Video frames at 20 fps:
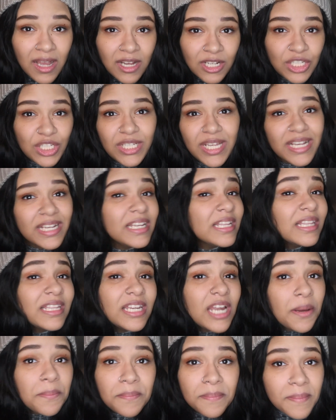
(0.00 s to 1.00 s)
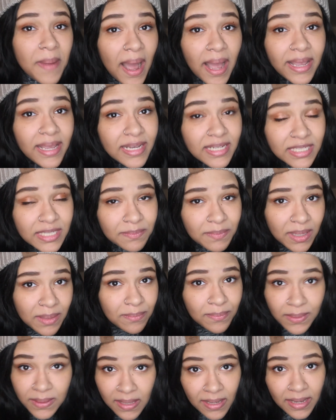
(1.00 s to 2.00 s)
she's technically not my cousin by
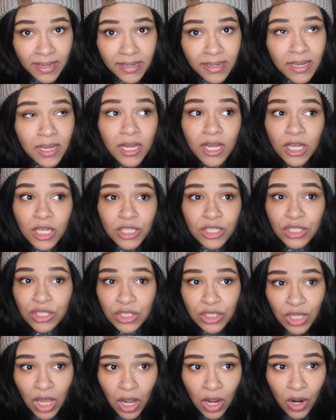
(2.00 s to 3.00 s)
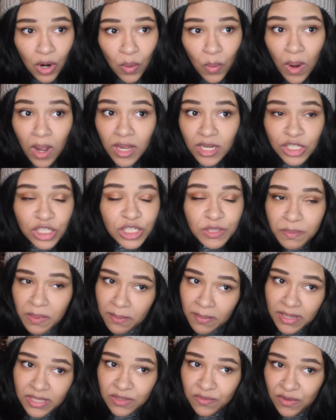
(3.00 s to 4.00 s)
blood, so she's my
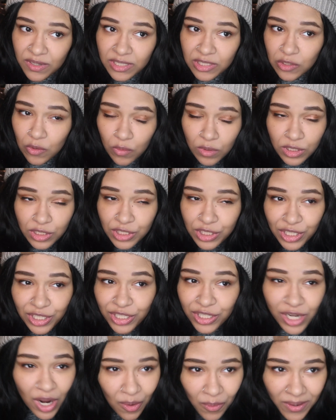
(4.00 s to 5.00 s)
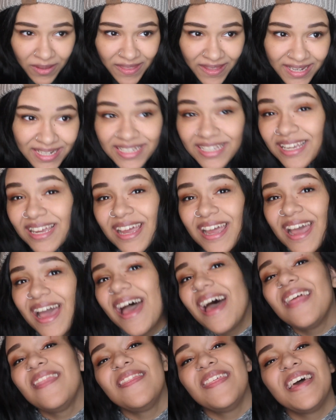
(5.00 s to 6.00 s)
best friend, so we're just gonna go with it.
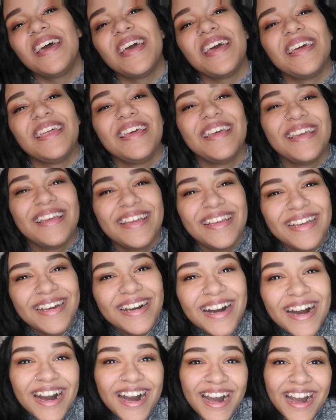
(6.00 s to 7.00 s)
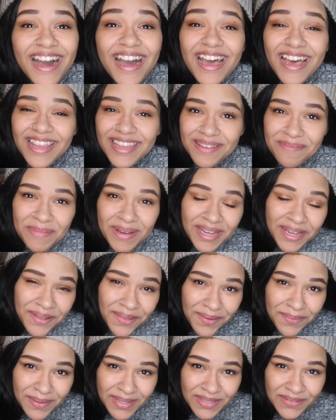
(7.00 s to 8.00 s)
And then, and then my
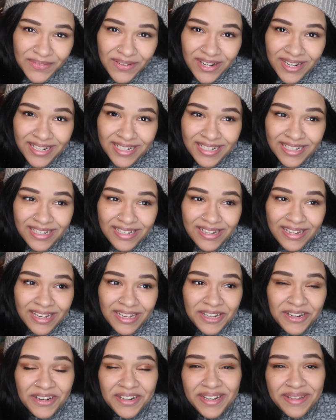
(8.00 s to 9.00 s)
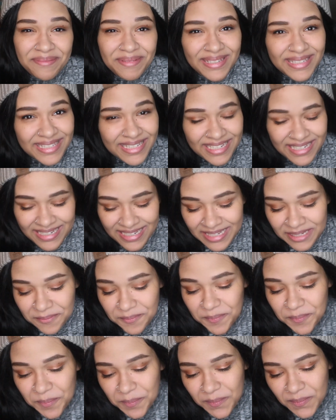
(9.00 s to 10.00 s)
other best friend, uh, her name is Sandy.
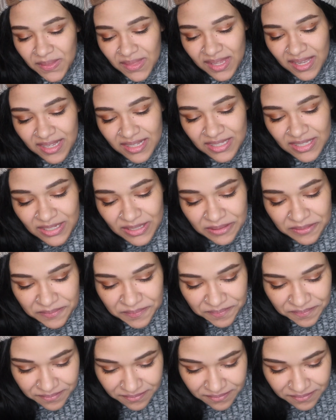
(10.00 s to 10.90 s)
So,